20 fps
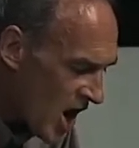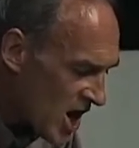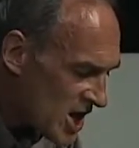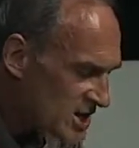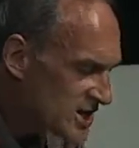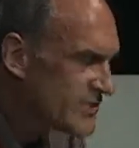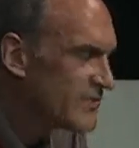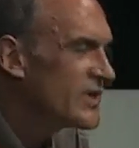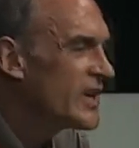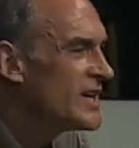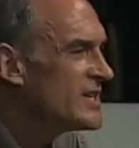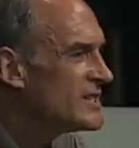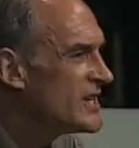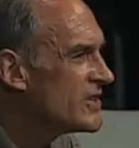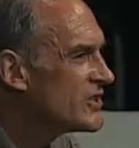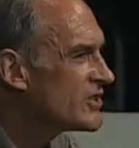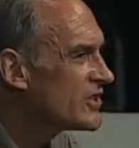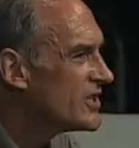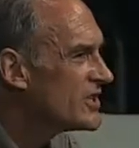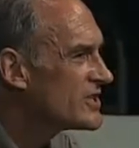
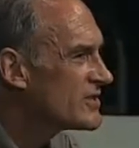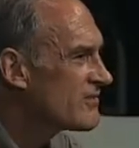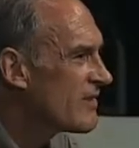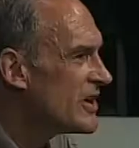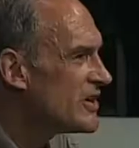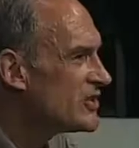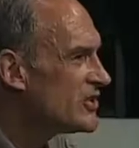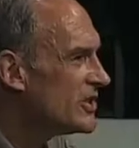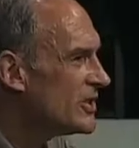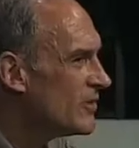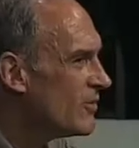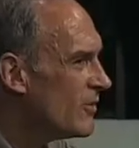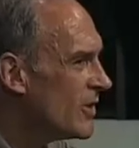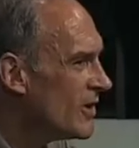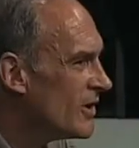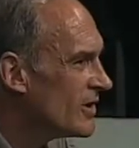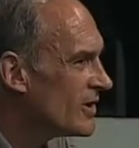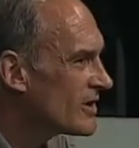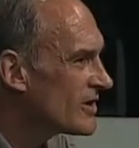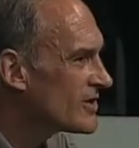Civilization is arranging the
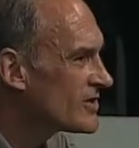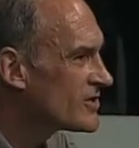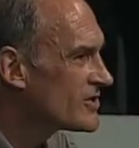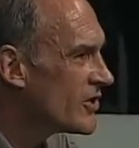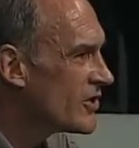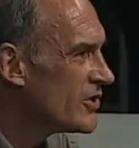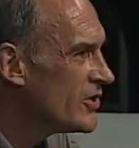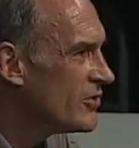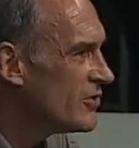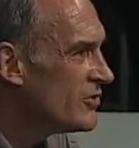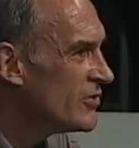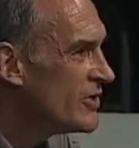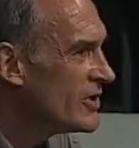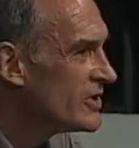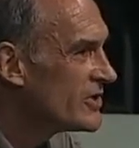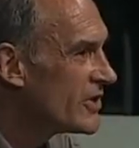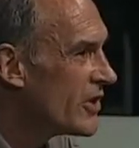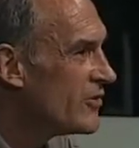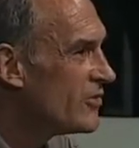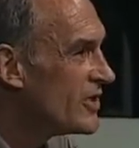world so you
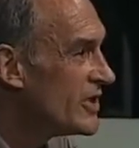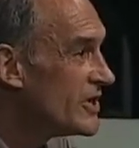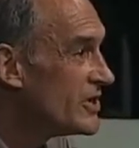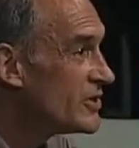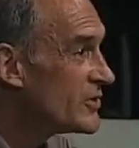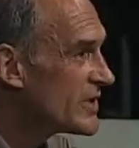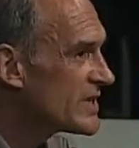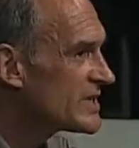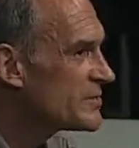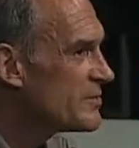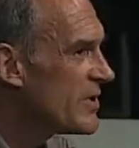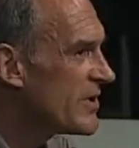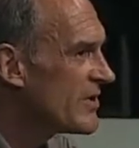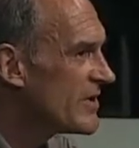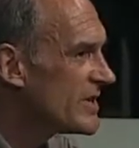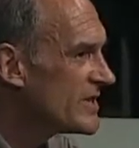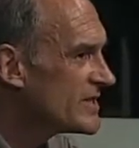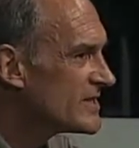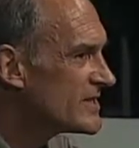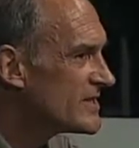don't need to
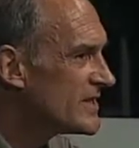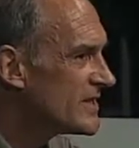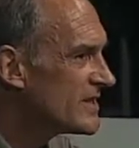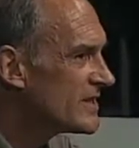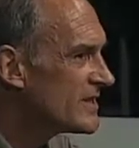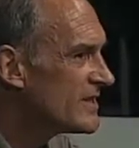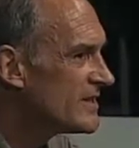experience it.